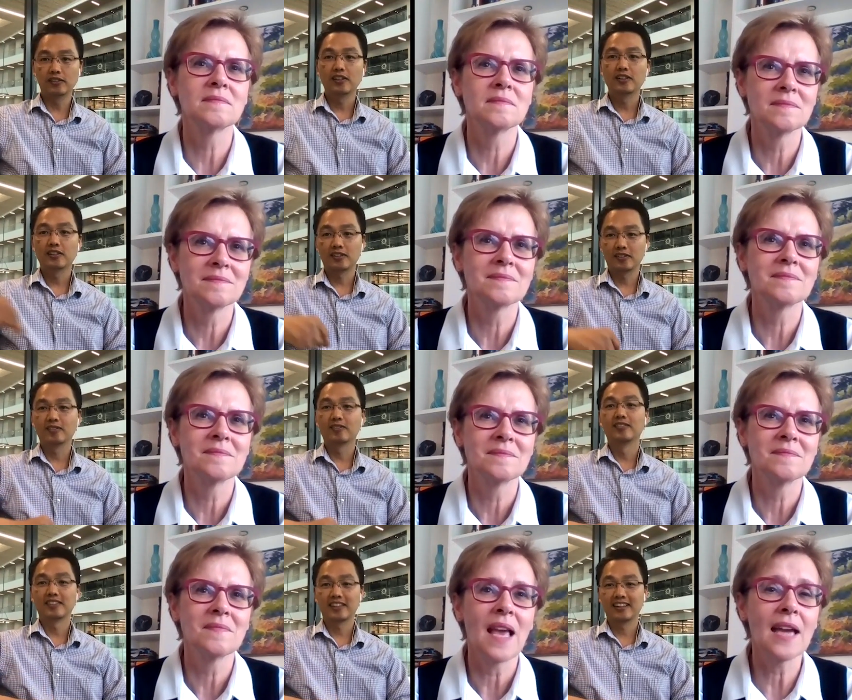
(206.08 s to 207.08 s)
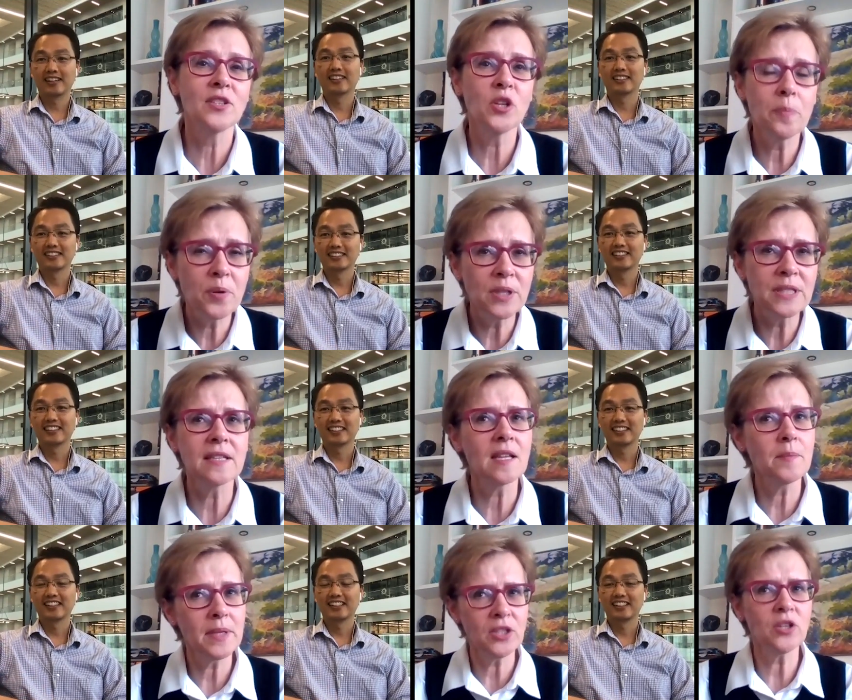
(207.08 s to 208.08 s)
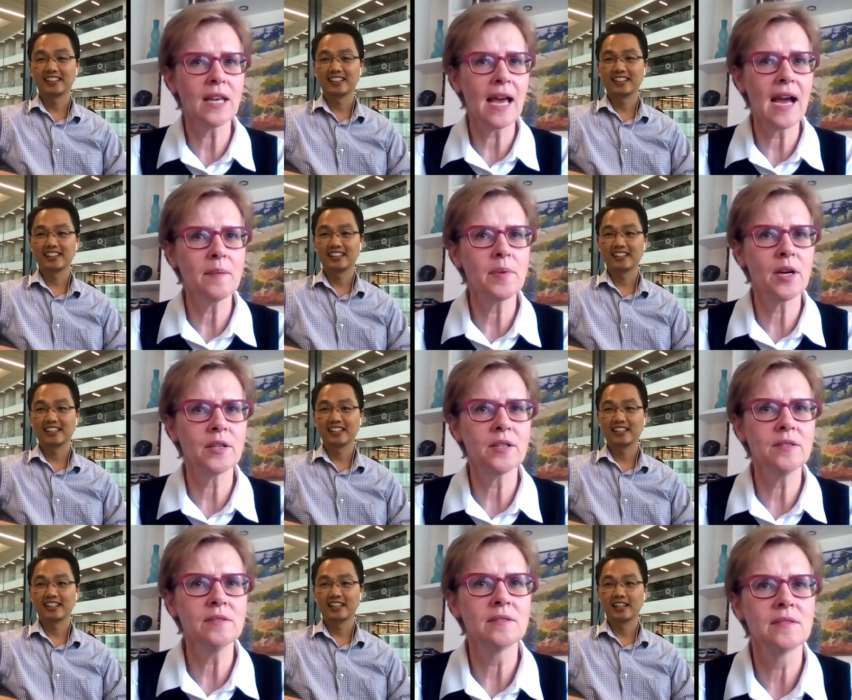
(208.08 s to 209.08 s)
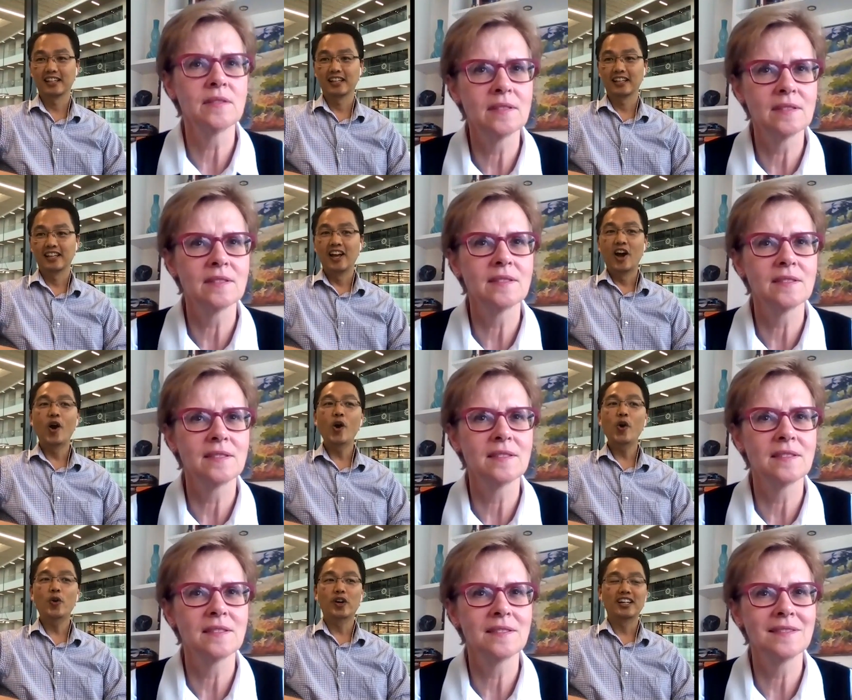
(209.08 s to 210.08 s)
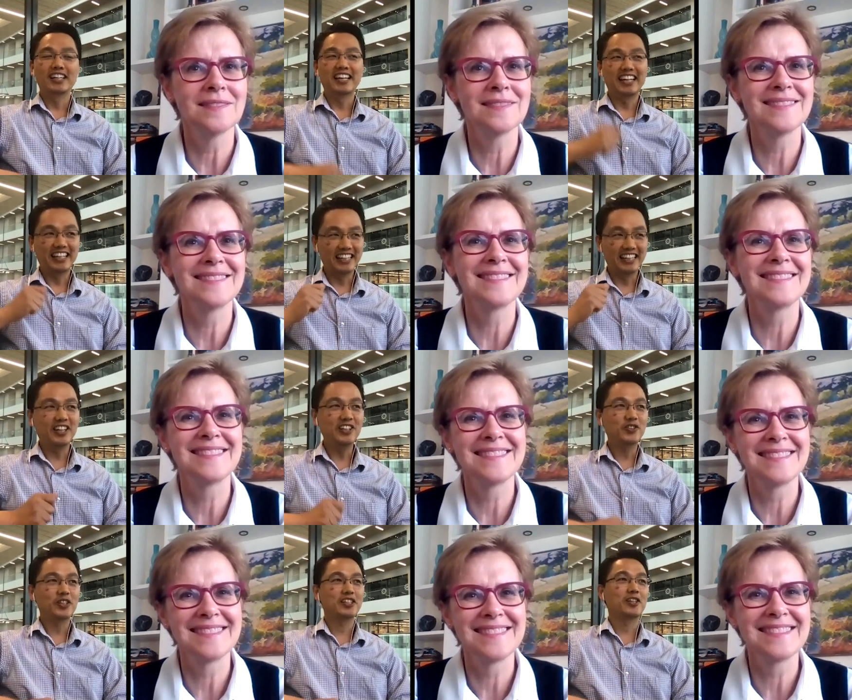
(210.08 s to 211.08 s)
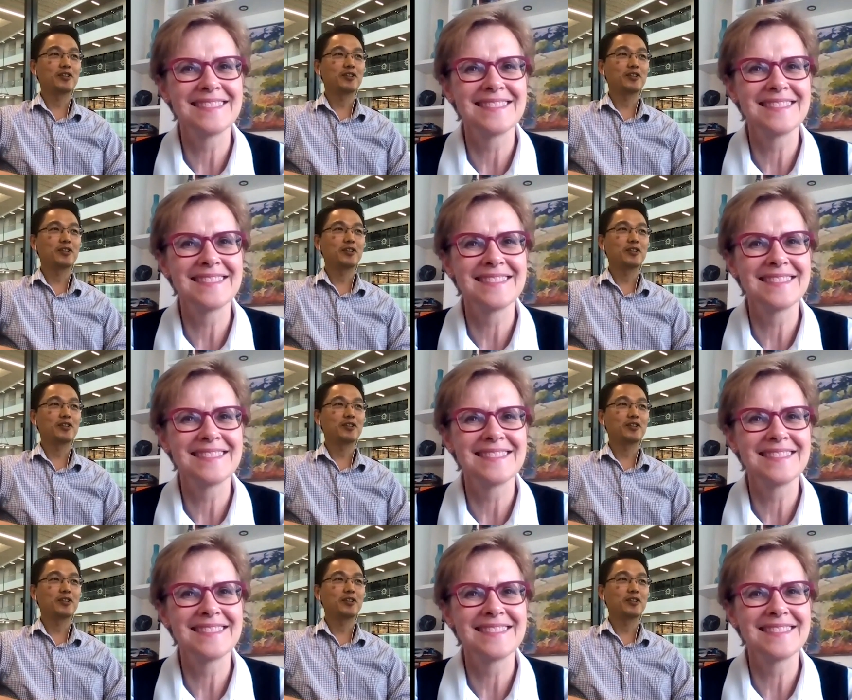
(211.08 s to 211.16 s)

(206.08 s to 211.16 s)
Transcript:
Speaker 1: So,
Speaker 2: and you're printing them in your lab, are you?
Speaker 1: Oh, it's an interesting